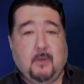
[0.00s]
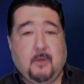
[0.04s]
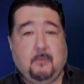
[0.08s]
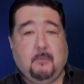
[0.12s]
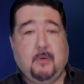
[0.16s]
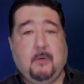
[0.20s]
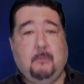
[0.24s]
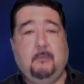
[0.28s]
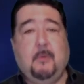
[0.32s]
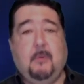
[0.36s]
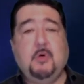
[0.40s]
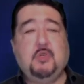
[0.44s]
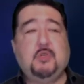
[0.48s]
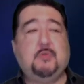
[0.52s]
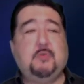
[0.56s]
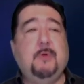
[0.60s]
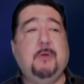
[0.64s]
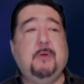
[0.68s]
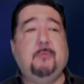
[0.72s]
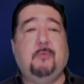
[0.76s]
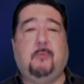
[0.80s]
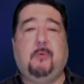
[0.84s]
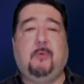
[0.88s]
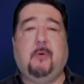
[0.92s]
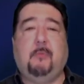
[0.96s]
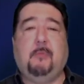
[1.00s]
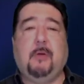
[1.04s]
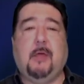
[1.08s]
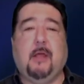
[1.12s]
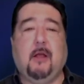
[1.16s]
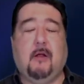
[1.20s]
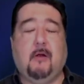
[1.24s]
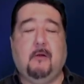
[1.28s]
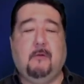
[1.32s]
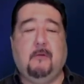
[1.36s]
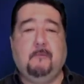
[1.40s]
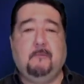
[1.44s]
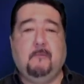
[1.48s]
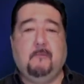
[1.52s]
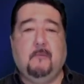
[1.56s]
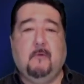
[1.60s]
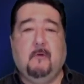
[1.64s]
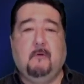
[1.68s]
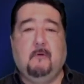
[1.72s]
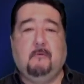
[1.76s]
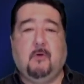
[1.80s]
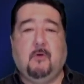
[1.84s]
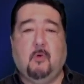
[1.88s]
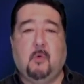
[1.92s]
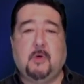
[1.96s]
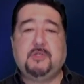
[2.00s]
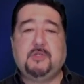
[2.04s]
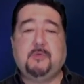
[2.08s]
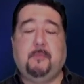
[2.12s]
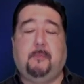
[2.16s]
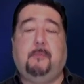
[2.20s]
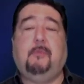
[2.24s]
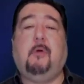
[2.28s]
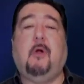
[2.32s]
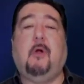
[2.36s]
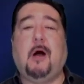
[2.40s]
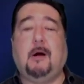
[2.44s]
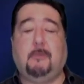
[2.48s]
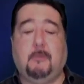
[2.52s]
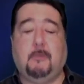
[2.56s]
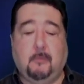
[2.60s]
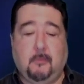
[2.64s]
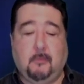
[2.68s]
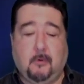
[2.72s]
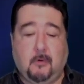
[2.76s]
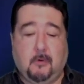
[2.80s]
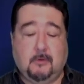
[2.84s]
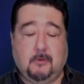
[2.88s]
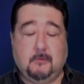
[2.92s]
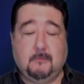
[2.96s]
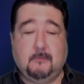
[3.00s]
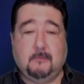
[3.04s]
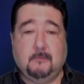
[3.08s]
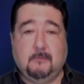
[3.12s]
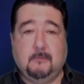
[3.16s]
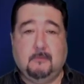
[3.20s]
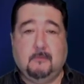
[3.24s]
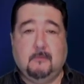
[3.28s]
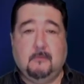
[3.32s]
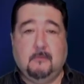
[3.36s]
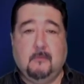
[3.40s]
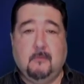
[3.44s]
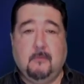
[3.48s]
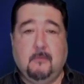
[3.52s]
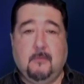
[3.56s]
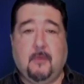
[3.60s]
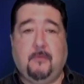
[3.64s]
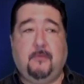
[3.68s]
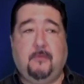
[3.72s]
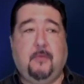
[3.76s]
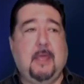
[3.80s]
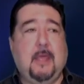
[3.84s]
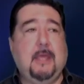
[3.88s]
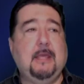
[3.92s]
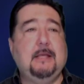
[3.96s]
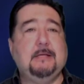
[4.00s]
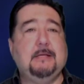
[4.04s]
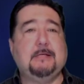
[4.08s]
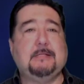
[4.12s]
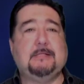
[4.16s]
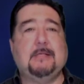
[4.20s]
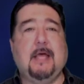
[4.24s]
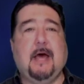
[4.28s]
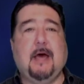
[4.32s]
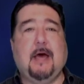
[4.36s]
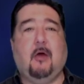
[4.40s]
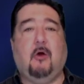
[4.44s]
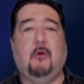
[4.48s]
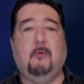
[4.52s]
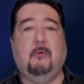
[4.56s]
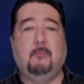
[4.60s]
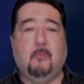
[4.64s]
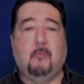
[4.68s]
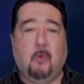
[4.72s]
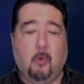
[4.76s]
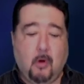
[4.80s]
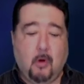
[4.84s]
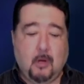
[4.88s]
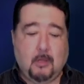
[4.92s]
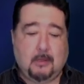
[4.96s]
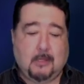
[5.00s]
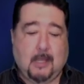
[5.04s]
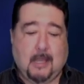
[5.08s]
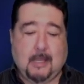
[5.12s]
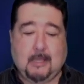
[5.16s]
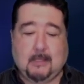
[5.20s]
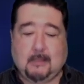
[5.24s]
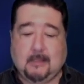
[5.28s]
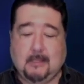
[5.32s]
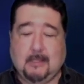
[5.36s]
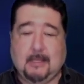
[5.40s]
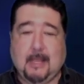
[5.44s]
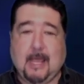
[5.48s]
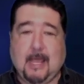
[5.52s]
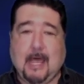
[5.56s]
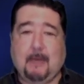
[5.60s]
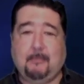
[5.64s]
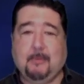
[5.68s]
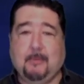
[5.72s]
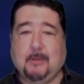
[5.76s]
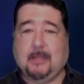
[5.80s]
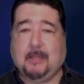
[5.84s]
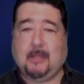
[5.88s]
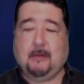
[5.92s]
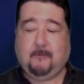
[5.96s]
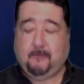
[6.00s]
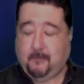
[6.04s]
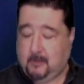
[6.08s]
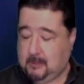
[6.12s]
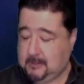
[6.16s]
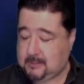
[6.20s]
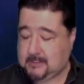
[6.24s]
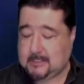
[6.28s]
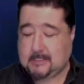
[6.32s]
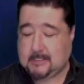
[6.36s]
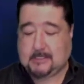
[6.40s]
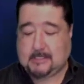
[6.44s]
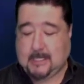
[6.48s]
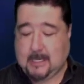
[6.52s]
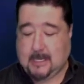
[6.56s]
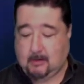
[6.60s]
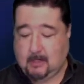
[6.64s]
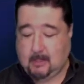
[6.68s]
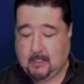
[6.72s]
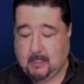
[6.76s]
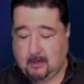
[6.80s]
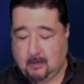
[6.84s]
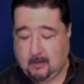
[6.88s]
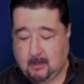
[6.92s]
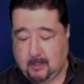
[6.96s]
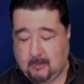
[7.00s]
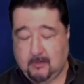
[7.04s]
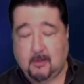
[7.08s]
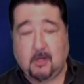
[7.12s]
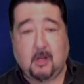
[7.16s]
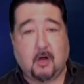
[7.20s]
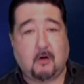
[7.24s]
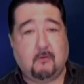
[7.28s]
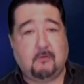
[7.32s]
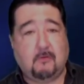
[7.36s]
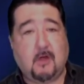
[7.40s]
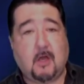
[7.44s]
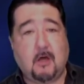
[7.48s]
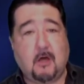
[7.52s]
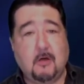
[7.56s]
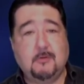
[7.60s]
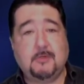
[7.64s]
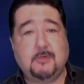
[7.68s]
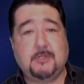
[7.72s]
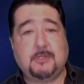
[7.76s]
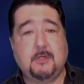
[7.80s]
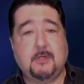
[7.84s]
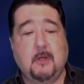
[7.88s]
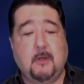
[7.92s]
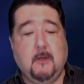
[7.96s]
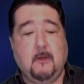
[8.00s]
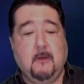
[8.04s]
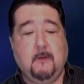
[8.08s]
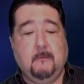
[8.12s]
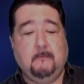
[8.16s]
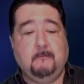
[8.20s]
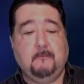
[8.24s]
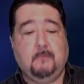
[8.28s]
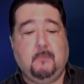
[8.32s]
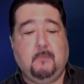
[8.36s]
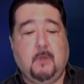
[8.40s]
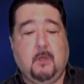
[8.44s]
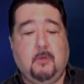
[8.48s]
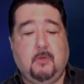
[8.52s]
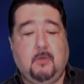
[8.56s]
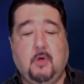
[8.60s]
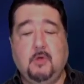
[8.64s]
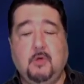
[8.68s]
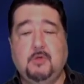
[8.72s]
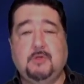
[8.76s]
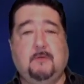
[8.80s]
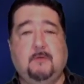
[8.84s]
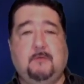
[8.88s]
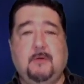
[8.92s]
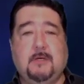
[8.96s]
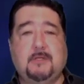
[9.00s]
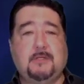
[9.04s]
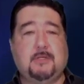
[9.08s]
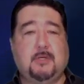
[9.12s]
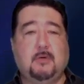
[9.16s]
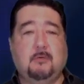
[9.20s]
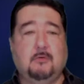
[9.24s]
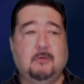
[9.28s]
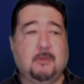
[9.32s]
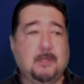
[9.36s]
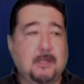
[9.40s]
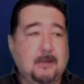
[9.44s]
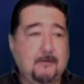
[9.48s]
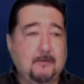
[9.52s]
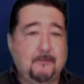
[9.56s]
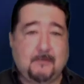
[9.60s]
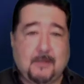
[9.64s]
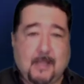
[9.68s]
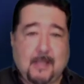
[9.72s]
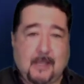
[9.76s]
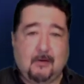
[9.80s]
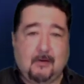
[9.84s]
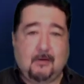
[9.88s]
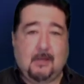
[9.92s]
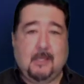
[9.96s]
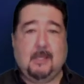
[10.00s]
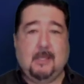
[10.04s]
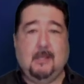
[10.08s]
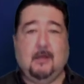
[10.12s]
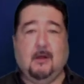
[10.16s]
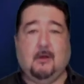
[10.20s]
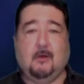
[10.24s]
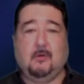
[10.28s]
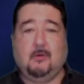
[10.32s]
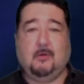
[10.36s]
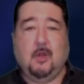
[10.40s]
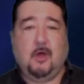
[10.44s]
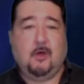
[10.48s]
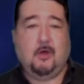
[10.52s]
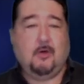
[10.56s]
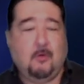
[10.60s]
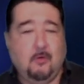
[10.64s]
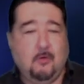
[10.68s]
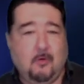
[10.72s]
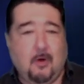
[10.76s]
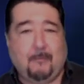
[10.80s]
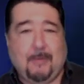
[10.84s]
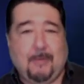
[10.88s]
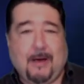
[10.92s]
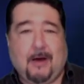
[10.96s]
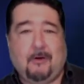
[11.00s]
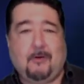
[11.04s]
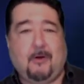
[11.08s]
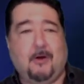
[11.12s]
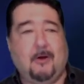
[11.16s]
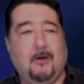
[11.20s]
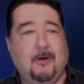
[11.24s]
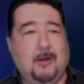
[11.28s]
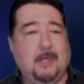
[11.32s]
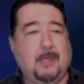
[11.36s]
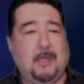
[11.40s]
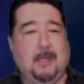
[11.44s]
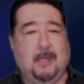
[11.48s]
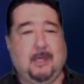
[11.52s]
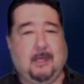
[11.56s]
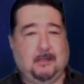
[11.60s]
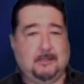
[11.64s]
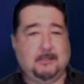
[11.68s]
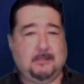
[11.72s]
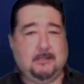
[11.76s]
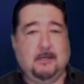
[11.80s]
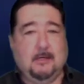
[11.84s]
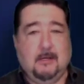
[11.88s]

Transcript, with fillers: But most people prepare for what's probable. The things that are more likely to happen. Like, for instance, down here in the Gulf Coast, those of us who live down here know about hurricanes.